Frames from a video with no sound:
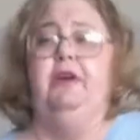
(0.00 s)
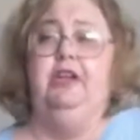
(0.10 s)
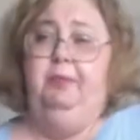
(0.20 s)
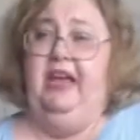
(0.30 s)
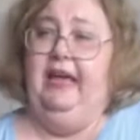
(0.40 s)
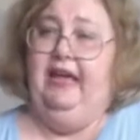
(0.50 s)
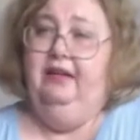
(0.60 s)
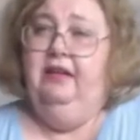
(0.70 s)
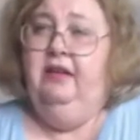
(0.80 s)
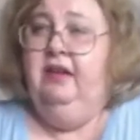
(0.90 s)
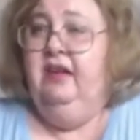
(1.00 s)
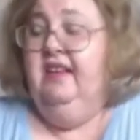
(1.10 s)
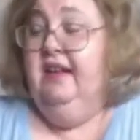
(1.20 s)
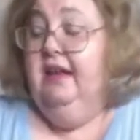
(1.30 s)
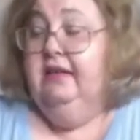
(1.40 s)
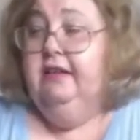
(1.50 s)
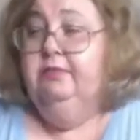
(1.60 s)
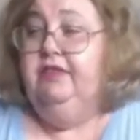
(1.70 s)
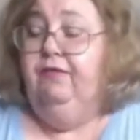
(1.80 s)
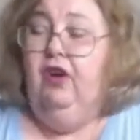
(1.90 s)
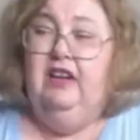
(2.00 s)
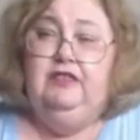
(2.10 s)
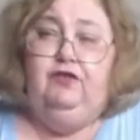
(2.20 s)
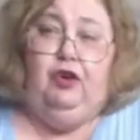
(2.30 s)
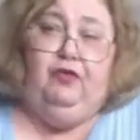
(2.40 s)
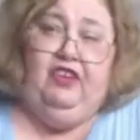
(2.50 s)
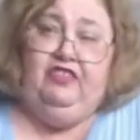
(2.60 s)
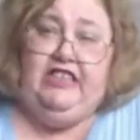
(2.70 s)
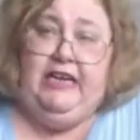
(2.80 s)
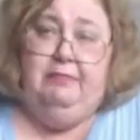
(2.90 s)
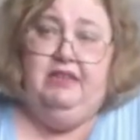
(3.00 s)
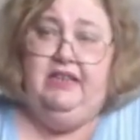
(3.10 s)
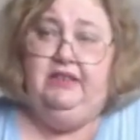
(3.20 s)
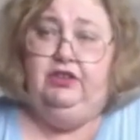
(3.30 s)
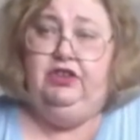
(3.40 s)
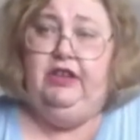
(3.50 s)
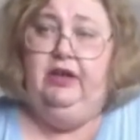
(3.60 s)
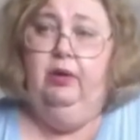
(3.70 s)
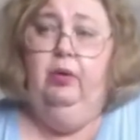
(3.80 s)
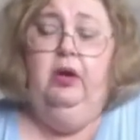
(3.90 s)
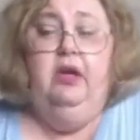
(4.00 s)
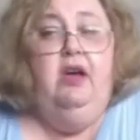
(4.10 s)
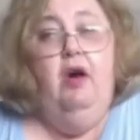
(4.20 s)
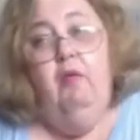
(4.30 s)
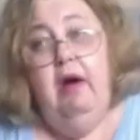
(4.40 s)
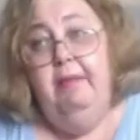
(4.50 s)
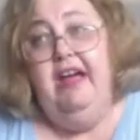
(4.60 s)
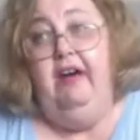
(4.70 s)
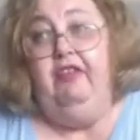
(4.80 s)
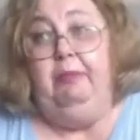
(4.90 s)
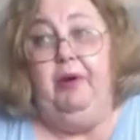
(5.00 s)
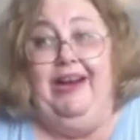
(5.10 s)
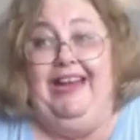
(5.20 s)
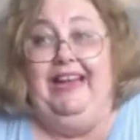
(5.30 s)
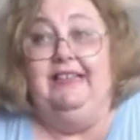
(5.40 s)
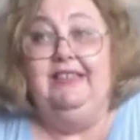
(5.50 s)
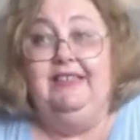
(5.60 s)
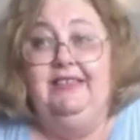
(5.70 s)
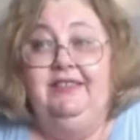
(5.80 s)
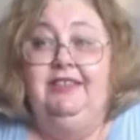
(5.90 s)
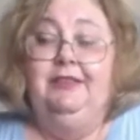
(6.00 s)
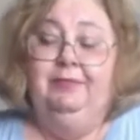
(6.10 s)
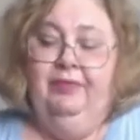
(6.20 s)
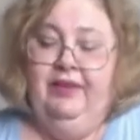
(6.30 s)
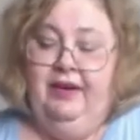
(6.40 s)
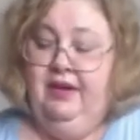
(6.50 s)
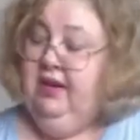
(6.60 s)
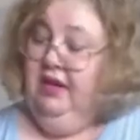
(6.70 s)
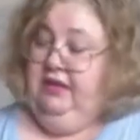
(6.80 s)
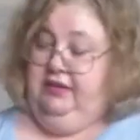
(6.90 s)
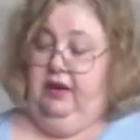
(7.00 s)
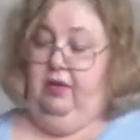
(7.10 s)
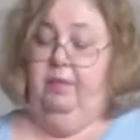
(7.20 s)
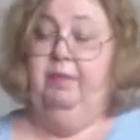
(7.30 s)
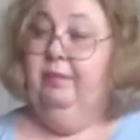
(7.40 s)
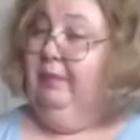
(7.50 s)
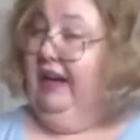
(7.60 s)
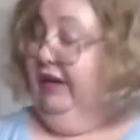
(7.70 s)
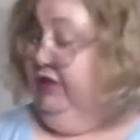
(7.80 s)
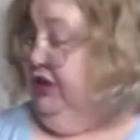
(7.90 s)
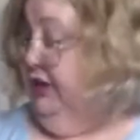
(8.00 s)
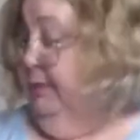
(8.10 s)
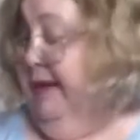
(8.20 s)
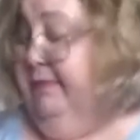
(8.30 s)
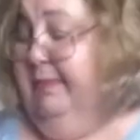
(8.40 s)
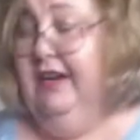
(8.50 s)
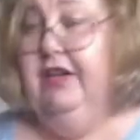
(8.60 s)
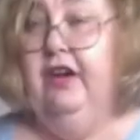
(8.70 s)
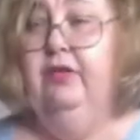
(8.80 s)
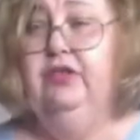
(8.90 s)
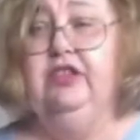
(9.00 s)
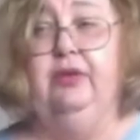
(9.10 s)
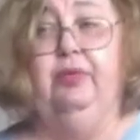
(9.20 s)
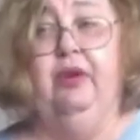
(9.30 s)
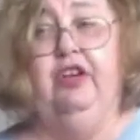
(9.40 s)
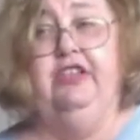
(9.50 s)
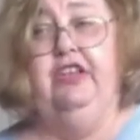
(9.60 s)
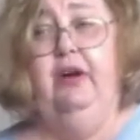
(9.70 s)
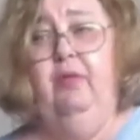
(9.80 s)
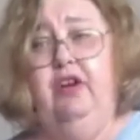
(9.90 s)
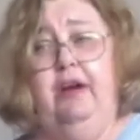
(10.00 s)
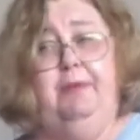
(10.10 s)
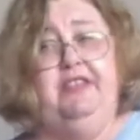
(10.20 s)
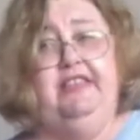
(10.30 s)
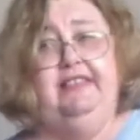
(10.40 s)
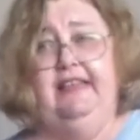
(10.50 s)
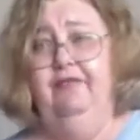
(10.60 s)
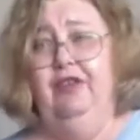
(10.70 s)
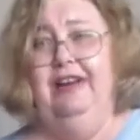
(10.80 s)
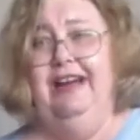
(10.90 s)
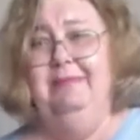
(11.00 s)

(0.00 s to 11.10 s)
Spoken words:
on the pan, let them defrost for 15 minutes or so while my oven preheats. So my oven just beeped a minute ago, so we're good to go. We're going to put these in for 9